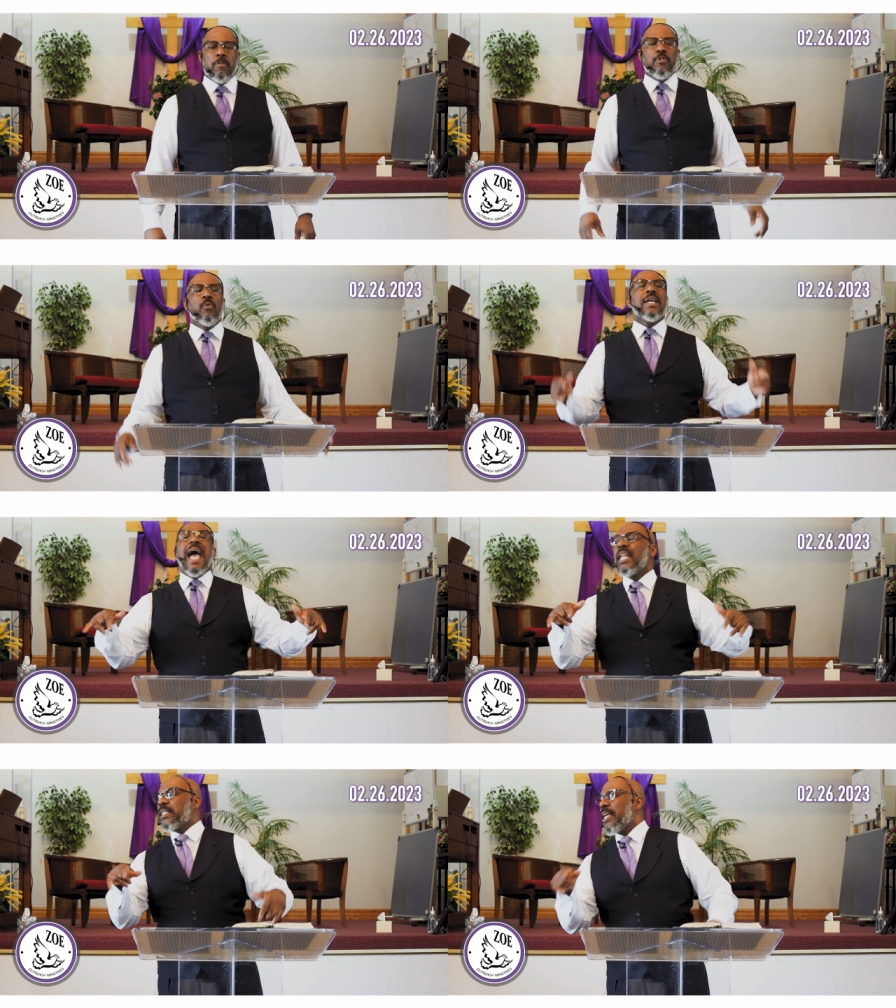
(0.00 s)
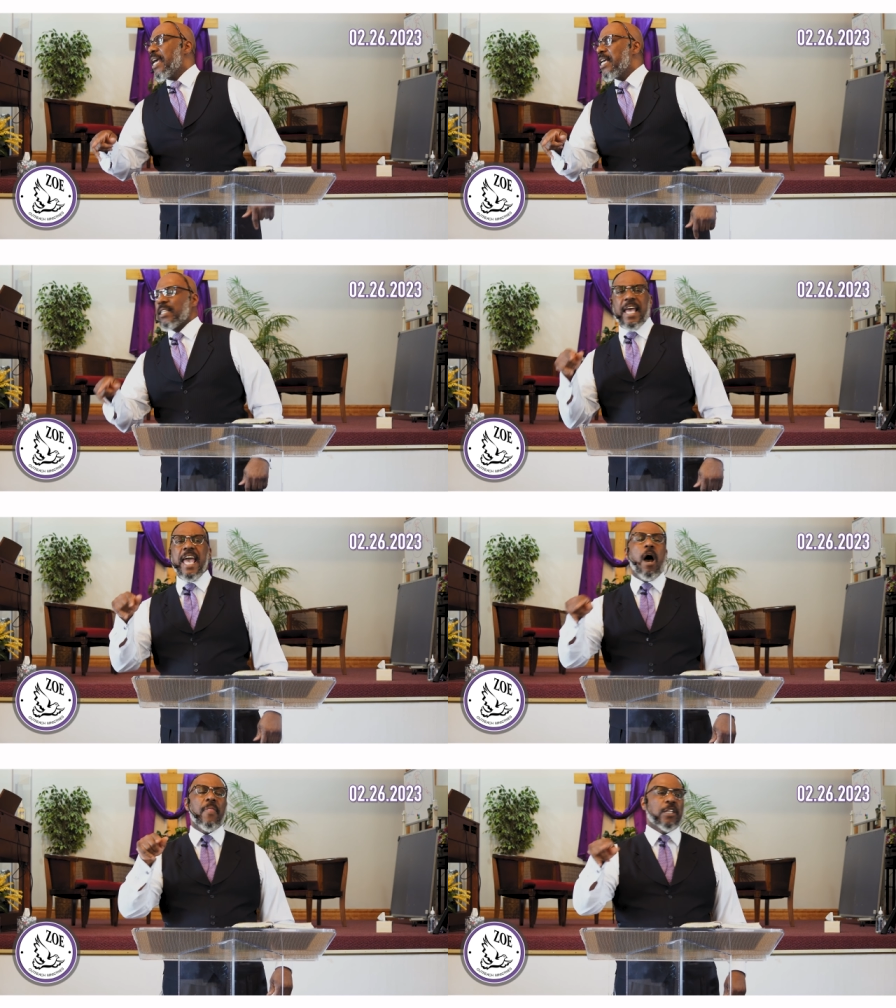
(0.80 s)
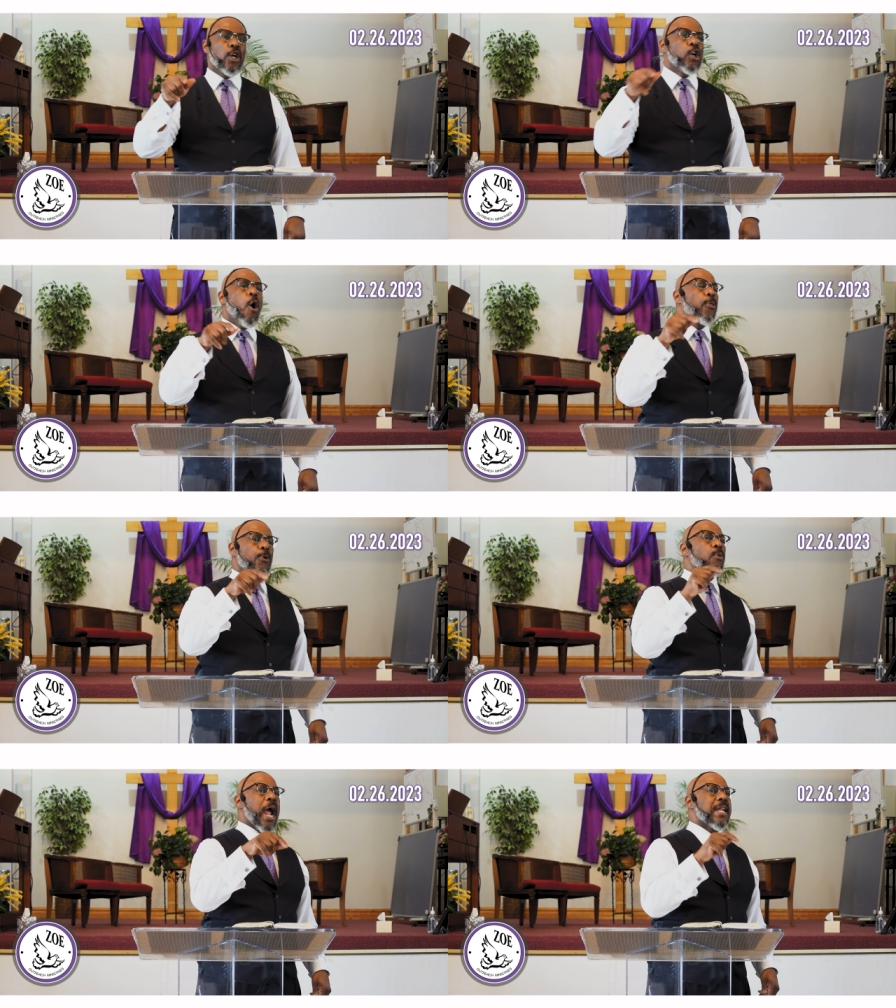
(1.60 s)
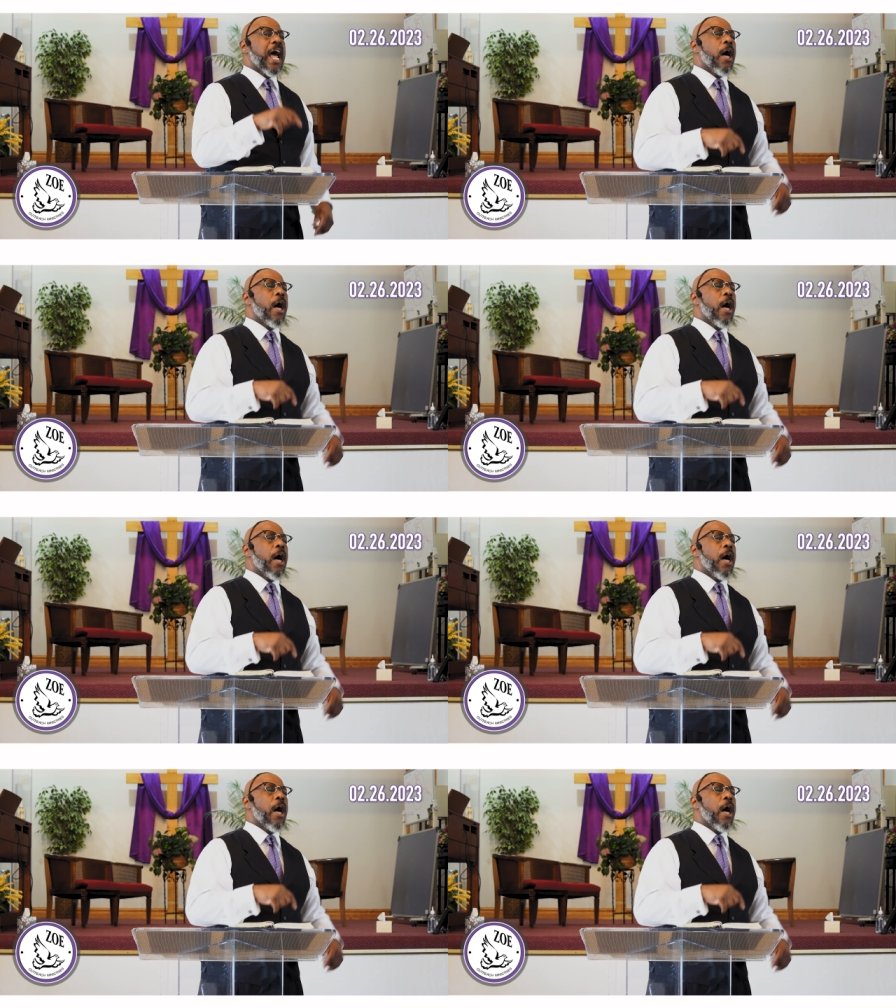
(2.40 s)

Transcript: the reality is the hell that you're going through right